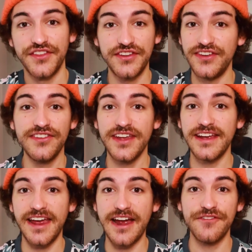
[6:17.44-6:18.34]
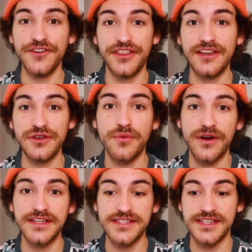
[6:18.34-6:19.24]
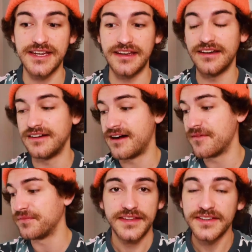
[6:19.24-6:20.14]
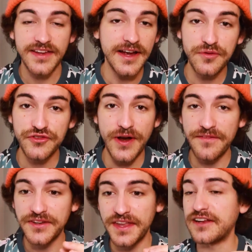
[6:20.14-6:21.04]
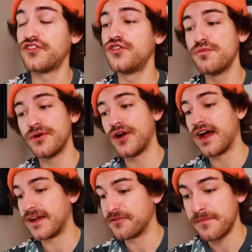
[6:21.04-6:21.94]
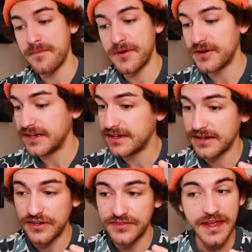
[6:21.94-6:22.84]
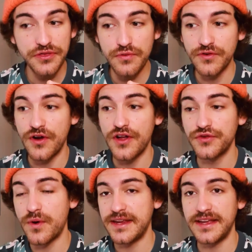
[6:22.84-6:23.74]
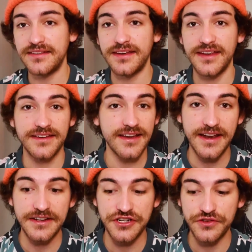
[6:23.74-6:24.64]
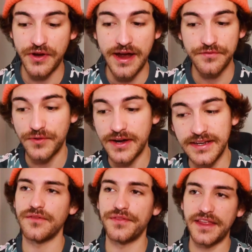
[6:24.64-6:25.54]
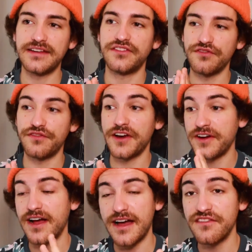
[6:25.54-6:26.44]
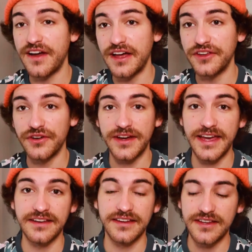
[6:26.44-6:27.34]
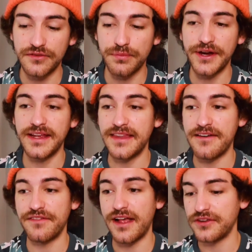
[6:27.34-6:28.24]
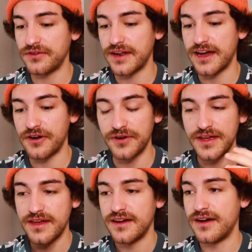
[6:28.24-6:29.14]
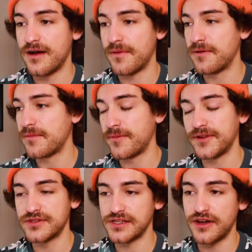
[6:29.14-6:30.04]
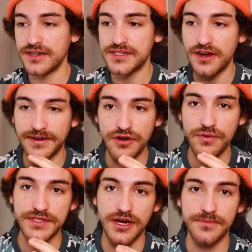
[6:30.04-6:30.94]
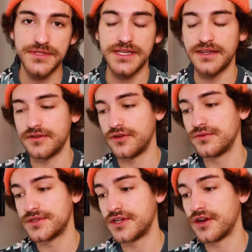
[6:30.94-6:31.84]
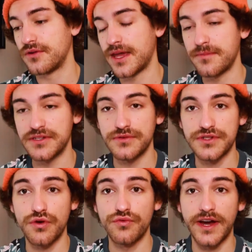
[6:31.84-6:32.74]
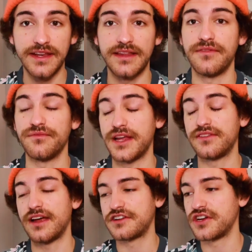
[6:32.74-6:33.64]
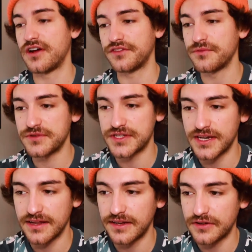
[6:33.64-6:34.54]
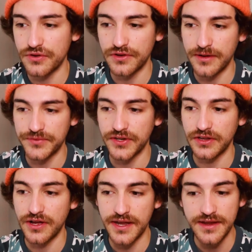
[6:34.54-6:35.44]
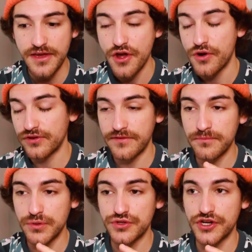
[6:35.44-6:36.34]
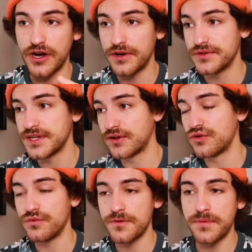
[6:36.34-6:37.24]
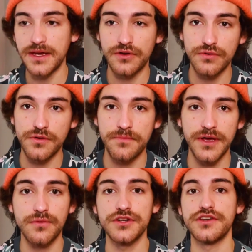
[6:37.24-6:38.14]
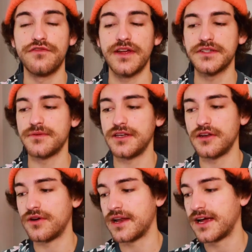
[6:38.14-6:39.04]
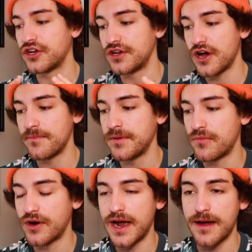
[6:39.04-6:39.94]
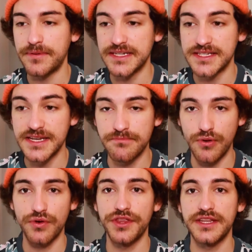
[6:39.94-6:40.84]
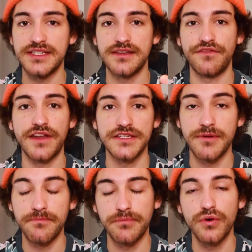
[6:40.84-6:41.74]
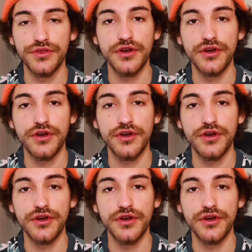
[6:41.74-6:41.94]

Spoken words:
This is like everything you want to see. This guy was drafted like super high. Remember, 10th overall 2018 NHL draft, right? That's very high value, and he's bringing that value now. I remember there's a lot of talk, Noah Dobson, who's, you know, came into his own right, and that's actually awesome to see. I like Noah Dobson a lot. Or Evan Bouchard, it was like, who do we pick? Which defenseman? You know what? I could not be more happy to see both of these defensemen both